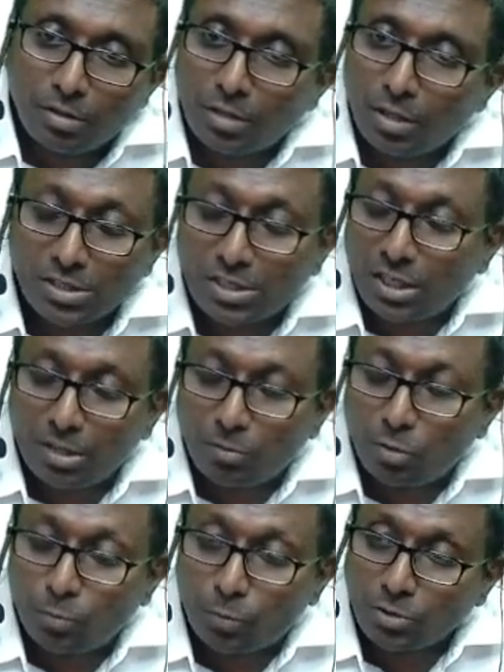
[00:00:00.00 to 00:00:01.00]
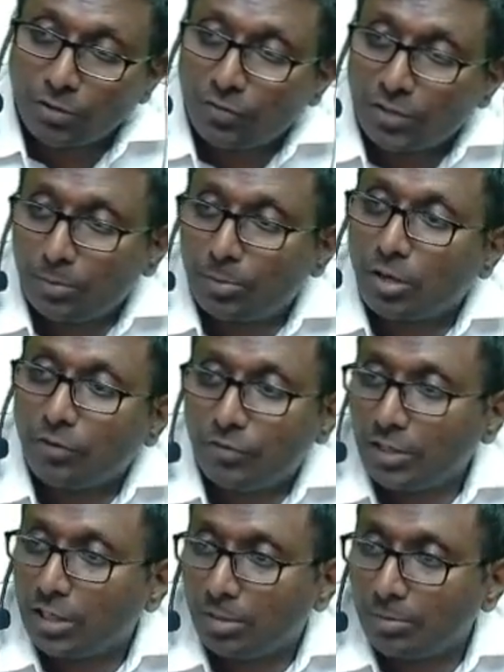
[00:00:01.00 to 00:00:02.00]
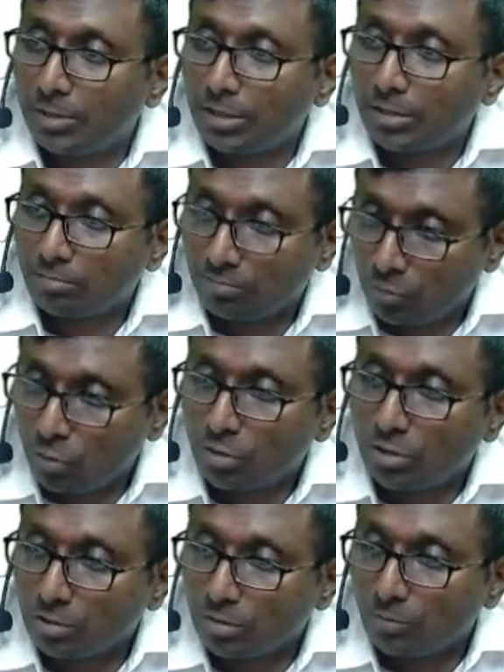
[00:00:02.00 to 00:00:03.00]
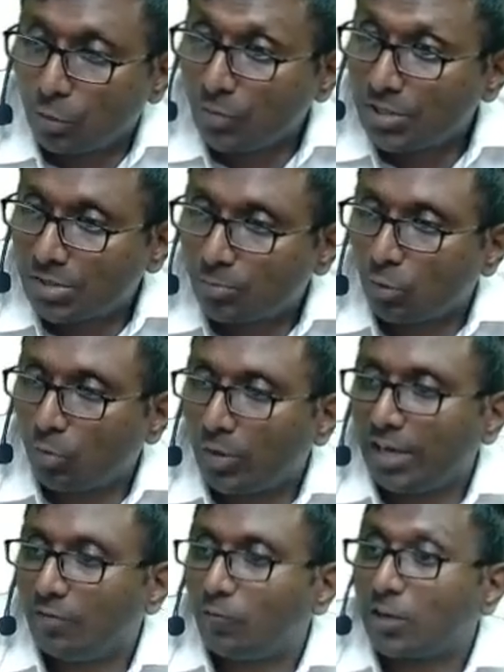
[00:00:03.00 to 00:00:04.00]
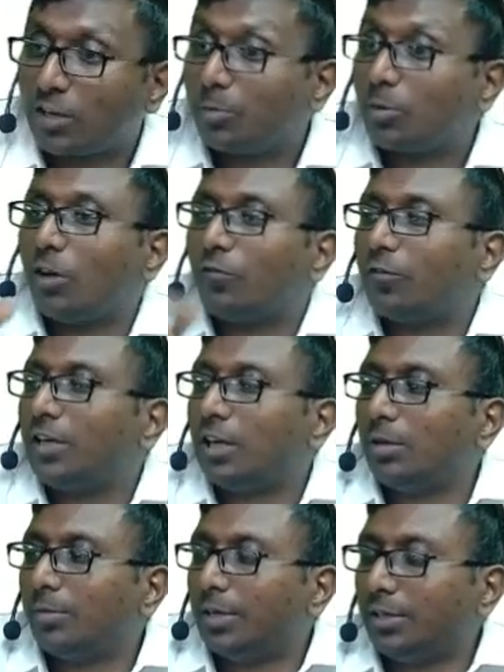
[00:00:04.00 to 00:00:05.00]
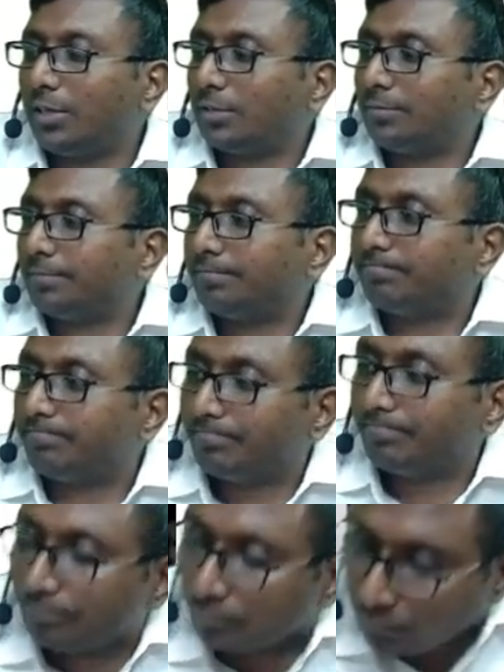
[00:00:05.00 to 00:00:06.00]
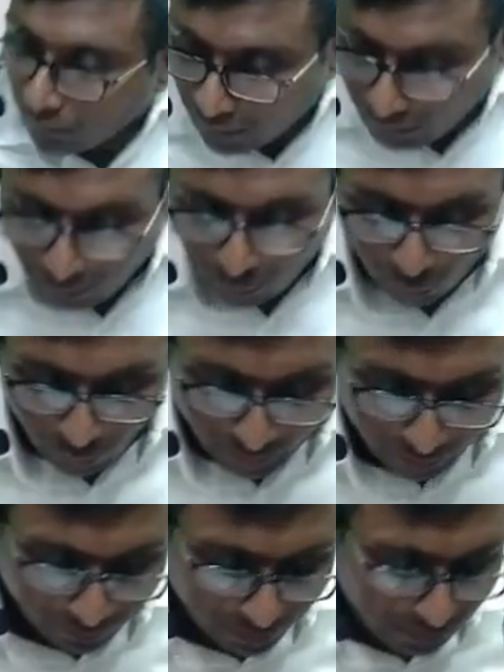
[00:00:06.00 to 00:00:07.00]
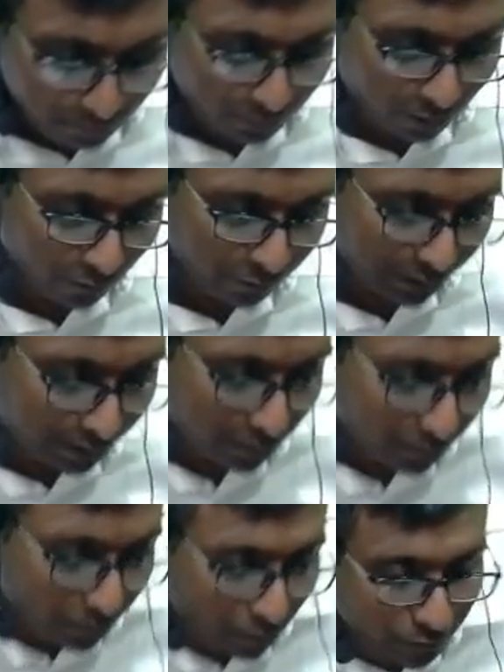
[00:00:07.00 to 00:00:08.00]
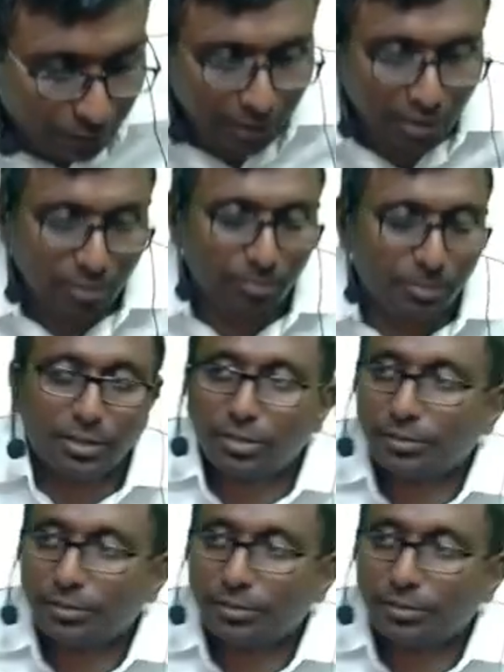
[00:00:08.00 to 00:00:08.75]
Not sale amount. Provision for the profit element. Note down. Provide for the profit element. Provide for the profit element.